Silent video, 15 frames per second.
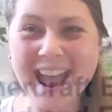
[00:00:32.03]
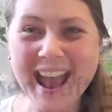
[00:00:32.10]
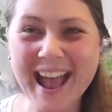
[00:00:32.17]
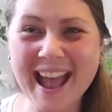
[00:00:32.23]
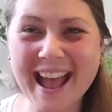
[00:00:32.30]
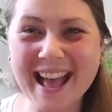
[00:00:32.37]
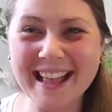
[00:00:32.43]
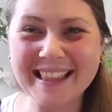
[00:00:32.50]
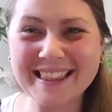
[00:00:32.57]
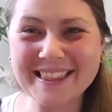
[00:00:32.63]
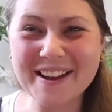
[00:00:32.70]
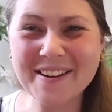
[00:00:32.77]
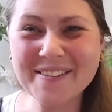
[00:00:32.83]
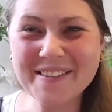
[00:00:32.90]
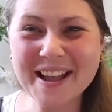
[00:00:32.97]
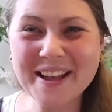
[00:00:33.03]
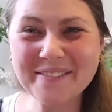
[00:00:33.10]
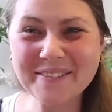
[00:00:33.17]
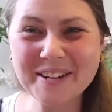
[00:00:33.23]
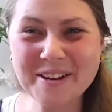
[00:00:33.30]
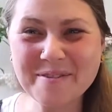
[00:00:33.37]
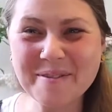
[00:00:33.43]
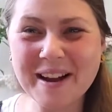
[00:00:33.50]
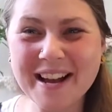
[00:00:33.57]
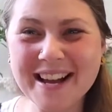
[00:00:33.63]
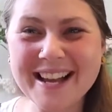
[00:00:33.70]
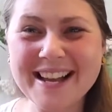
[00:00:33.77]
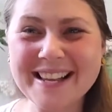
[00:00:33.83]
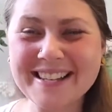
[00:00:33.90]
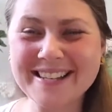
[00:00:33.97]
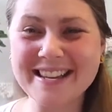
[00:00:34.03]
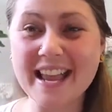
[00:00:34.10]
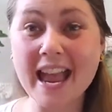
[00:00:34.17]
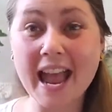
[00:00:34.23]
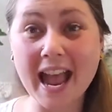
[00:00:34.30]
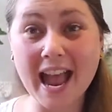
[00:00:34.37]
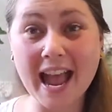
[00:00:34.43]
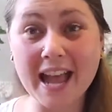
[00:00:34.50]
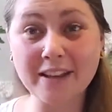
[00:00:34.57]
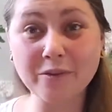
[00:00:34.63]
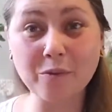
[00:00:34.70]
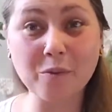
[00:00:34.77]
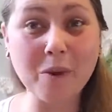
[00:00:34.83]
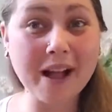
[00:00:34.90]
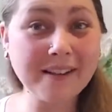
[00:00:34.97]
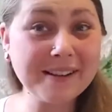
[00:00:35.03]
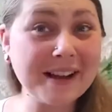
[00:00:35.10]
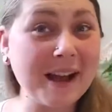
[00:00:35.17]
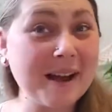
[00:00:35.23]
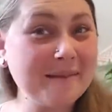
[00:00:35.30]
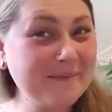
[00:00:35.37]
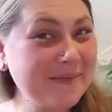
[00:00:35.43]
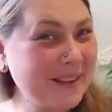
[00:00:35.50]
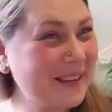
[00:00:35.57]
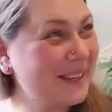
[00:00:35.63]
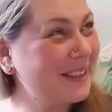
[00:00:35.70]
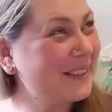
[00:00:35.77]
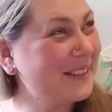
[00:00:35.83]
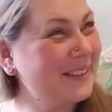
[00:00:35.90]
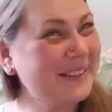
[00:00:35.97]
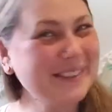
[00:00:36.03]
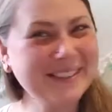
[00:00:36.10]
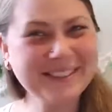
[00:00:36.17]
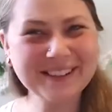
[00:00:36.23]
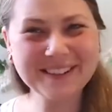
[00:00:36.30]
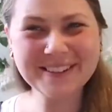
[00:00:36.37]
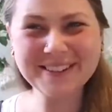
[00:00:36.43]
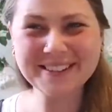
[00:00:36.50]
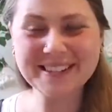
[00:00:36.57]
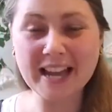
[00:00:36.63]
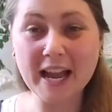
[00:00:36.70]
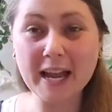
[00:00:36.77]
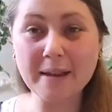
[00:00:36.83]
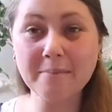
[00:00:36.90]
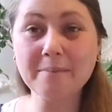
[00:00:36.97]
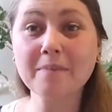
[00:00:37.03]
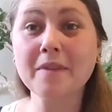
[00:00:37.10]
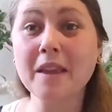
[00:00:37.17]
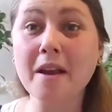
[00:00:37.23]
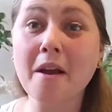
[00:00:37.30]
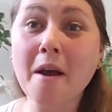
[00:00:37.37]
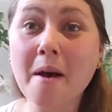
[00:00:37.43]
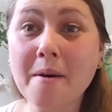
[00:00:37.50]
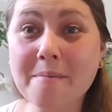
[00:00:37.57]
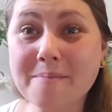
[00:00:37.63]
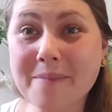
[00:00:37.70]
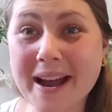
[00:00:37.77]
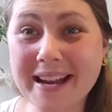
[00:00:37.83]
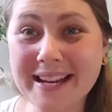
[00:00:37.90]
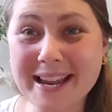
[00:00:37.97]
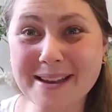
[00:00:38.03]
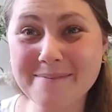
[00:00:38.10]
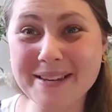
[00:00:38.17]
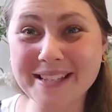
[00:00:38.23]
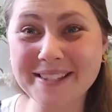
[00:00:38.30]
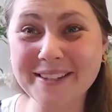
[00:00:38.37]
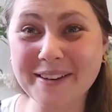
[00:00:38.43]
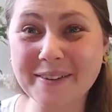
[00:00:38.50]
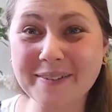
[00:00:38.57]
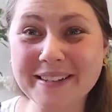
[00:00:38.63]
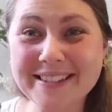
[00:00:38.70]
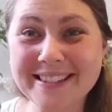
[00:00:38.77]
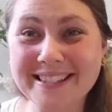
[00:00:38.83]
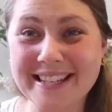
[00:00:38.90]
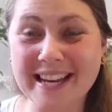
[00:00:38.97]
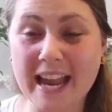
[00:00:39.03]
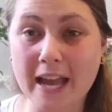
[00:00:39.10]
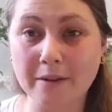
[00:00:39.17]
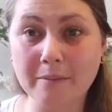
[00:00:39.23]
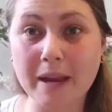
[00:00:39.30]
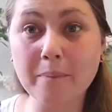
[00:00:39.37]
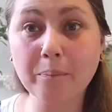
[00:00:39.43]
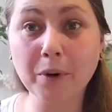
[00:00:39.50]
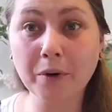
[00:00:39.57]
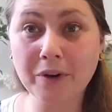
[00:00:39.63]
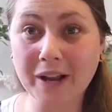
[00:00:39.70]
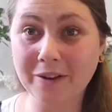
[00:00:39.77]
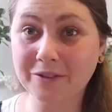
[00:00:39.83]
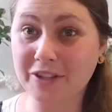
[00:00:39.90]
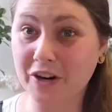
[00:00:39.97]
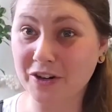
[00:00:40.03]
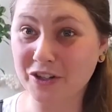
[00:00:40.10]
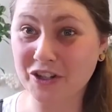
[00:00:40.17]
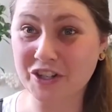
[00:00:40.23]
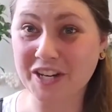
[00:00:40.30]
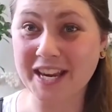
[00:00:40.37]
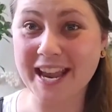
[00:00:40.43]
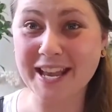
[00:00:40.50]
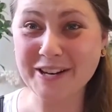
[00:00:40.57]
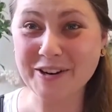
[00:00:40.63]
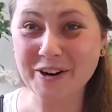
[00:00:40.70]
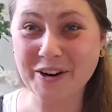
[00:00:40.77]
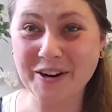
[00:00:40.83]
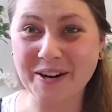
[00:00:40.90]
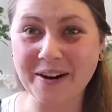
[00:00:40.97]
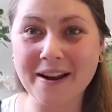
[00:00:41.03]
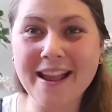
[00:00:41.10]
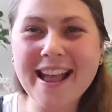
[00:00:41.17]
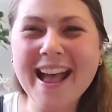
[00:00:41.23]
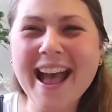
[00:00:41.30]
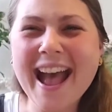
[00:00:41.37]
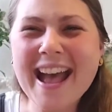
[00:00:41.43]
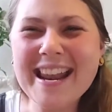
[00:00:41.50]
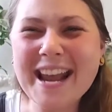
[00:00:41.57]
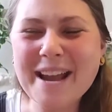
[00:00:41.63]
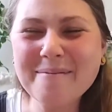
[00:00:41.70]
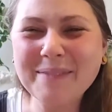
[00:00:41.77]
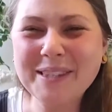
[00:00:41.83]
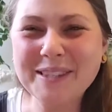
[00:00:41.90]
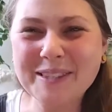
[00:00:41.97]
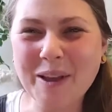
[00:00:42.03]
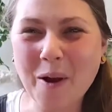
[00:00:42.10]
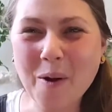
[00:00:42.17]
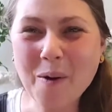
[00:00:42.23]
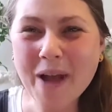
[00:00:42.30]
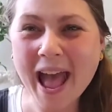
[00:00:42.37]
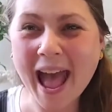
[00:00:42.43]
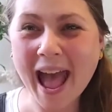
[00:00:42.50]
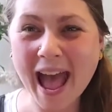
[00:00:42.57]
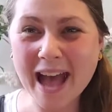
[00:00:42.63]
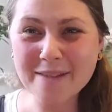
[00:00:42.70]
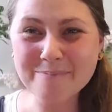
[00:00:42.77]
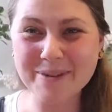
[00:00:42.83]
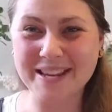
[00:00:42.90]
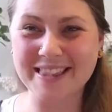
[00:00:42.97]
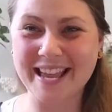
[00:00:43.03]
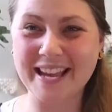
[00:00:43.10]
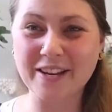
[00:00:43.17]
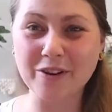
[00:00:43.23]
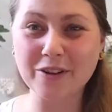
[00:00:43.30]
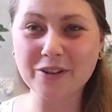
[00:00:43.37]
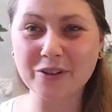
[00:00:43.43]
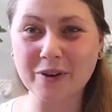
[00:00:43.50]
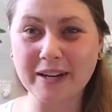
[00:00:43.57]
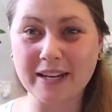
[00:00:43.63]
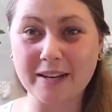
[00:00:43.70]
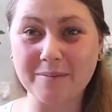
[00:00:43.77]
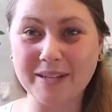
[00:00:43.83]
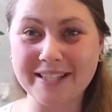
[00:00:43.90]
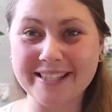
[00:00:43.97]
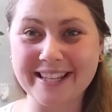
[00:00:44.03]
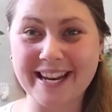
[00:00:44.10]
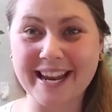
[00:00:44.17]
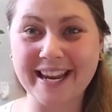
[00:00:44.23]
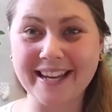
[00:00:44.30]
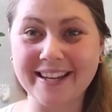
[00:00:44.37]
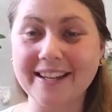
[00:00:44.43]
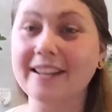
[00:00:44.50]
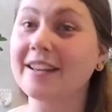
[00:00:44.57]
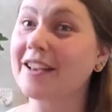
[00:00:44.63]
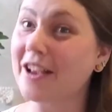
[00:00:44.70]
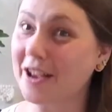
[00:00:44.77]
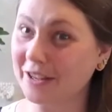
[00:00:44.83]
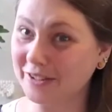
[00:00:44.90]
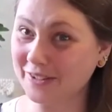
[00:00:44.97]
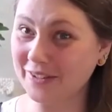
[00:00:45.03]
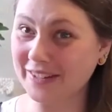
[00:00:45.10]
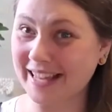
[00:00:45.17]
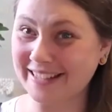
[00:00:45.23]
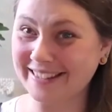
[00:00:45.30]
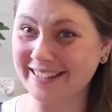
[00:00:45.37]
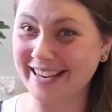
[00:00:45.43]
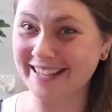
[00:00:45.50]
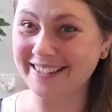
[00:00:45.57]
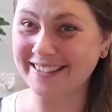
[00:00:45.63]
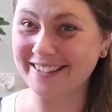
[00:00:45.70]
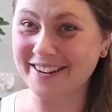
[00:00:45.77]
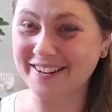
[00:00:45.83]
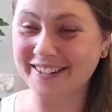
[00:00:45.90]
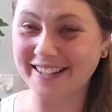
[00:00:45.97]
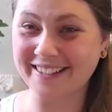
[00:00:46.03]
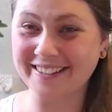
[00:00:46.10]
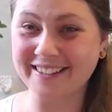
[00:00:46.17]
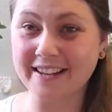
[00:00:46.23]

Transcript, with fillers: Hello everyone, and welcome to Circle Time. My name is Christy and my pronouns are she and her, and I'm so happy that you're joining me today. So let's get started.